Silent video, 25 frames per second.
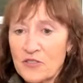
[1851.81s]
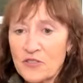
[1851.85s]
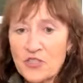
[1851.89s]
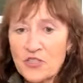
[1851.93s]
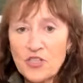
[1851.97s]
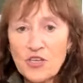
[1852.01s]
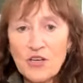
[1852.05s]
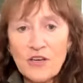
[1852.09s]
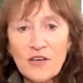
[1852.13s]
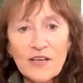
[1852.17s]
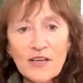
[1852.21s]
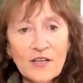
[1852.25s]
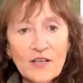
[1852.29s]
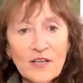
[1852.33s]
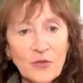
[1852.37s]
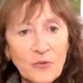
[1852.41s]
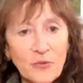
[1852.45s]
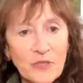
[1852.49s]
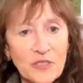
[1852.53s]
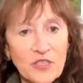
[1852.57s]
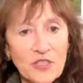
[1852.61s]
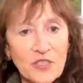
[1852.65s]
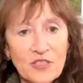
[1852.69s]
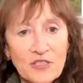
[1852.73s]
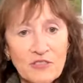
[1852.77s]
and China,
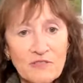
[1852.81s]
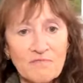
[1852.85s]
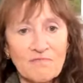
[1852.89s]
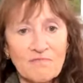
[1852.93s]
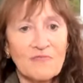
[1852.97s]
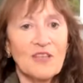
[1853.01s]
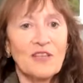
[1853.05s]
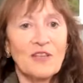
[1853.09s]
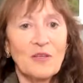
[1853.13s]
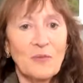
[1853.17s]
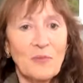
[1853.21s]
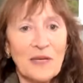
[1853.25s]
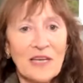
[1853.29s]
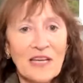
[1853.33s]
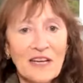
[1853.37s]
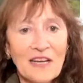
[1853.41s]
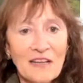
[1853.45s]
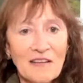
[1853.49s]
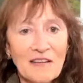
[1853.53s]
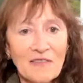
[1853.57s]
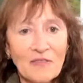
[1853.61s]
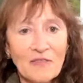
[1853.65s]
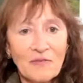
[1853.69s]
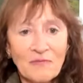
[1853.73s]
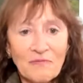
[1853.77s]
which at the
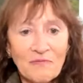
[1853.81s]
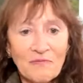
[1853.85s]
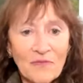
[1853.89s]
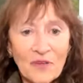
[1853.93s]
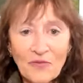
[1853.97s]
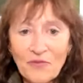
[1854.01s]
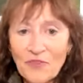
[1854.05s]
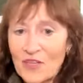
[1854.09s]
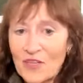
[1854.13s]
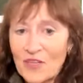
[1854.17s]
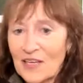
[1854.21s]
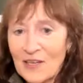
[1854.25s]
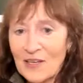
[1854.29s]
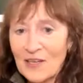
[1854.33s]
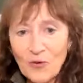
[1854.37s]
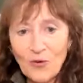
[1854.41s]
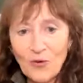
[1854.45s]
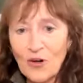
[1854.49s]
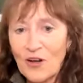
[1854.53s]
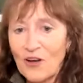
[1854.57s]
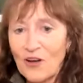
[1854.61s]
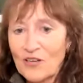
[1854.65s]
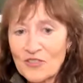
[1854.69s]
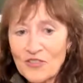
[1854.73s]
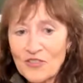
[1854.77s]
beginning of the year
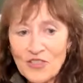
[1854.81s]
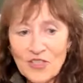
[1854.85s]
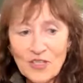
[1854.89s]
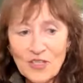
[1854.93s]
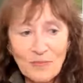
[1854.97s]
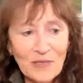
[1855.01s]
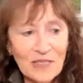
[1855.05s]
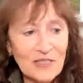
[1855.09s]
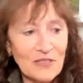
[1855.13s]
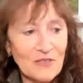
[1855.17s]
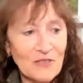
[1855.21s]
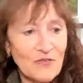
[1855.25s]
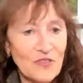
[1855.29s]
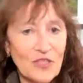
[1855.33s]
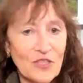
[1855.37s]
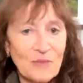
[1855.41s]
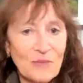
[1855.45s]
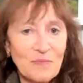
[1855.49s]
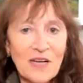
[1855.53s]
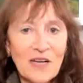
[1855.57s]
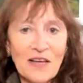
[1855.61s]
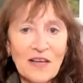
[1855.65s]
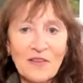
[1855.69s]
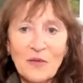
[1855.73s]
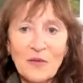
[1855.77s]
or last year might have
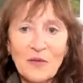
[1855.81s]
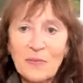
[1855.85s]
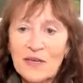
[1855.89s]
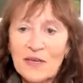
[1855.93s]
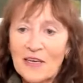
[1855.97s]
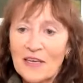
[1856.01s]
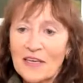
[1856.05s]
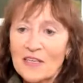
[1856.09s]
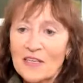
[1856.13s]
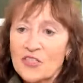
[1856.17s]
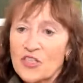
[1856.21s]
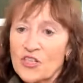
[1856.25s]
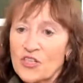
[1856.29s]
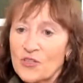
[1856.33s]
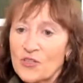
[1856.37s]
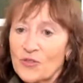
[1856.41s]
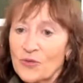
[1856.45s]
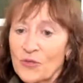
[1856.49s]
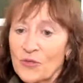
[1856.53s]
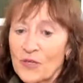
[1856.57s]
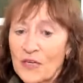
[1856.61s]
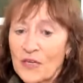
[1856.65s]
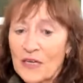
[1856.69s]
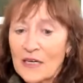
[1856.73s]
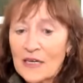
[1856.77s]
seemed like the big
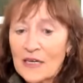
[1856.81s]
issue.